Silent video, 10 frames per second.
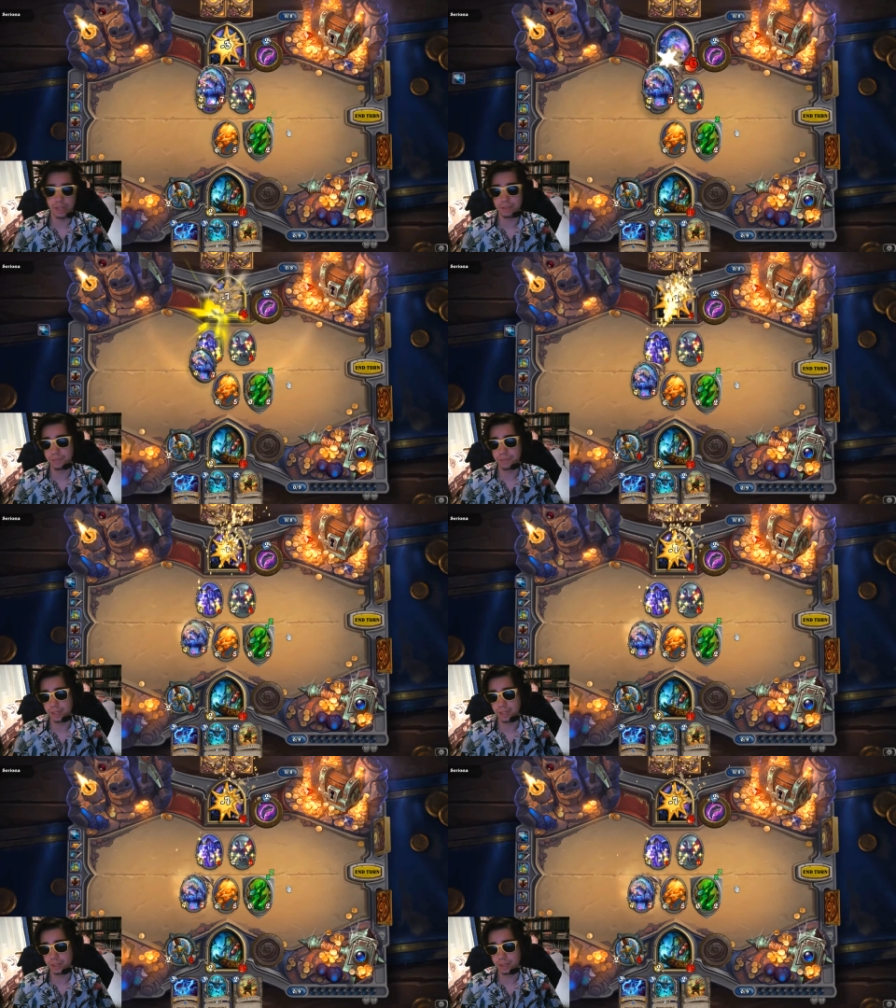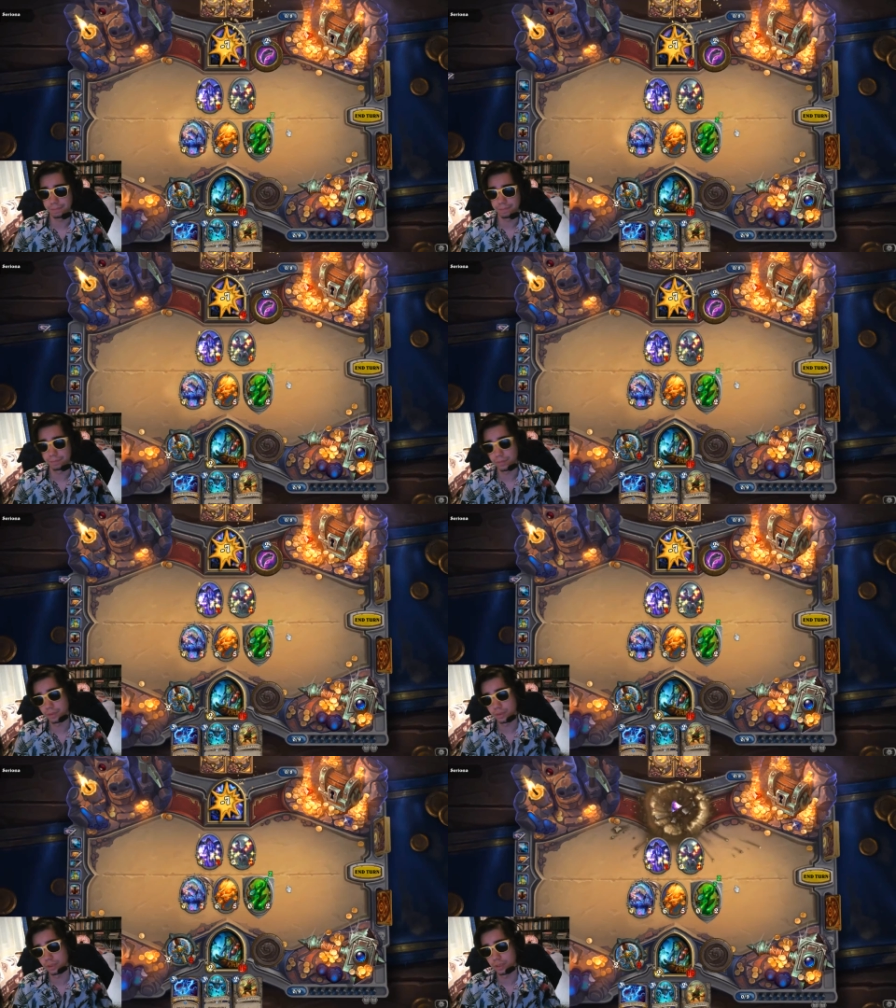defeated.
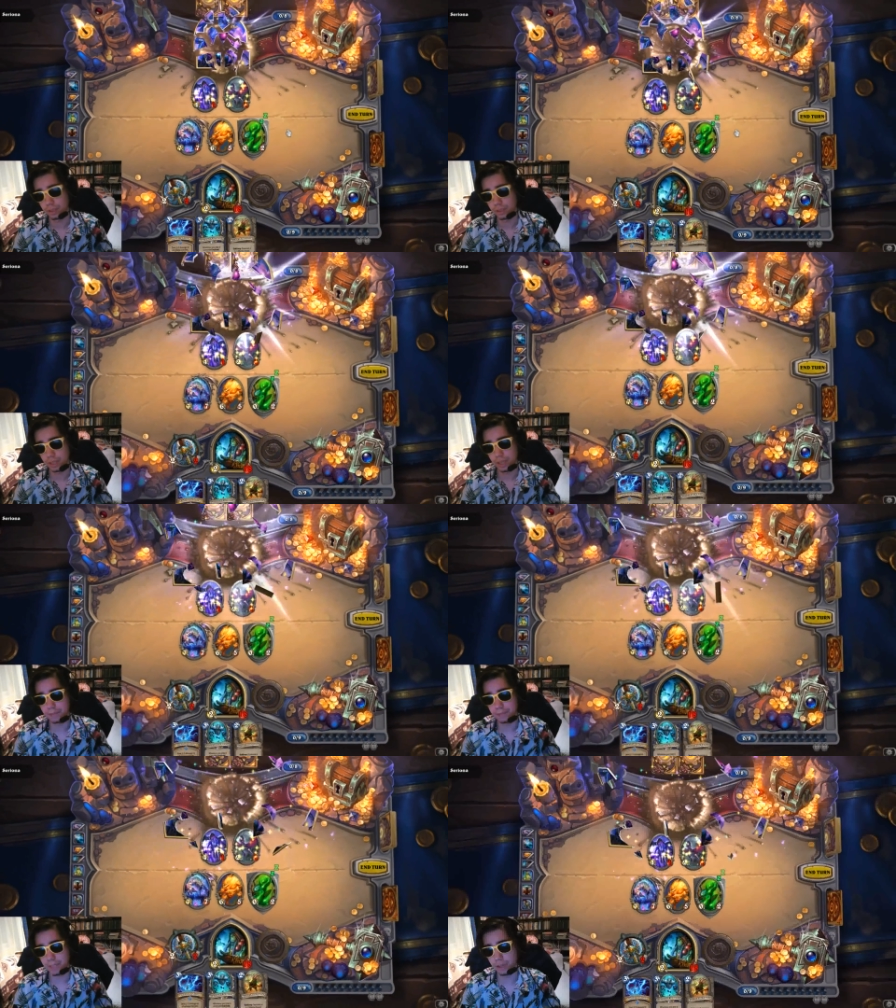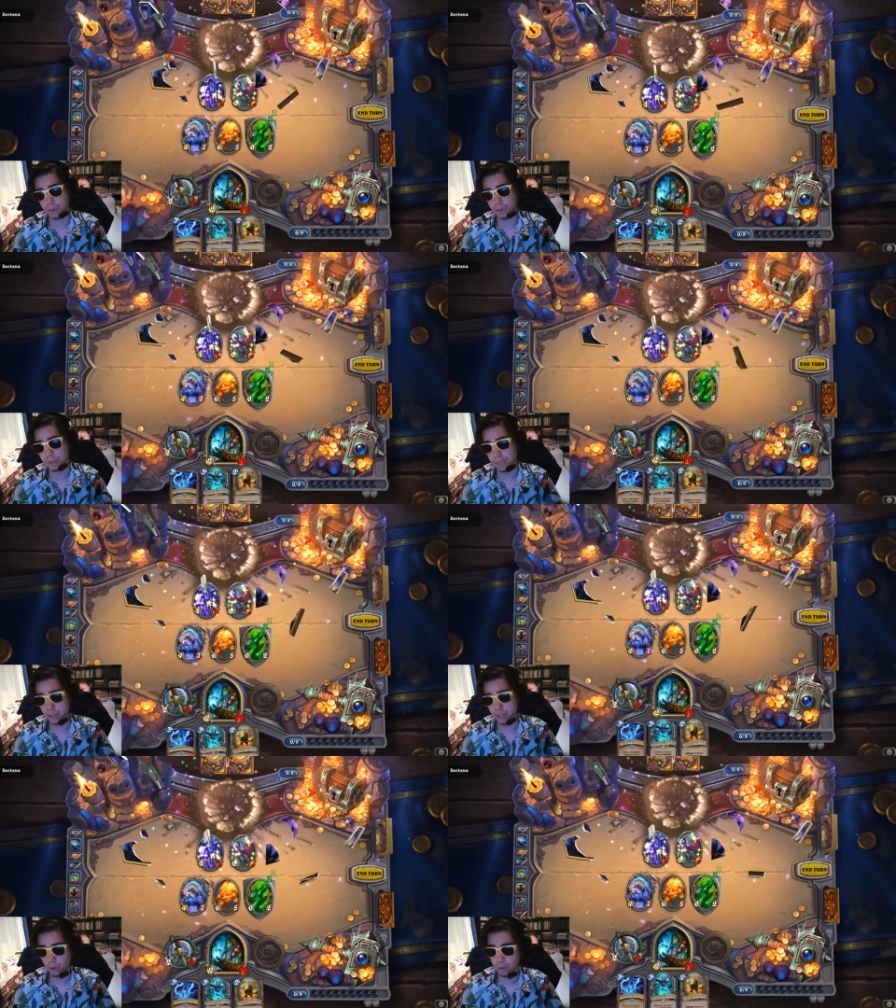Yeah, here we go, here we go.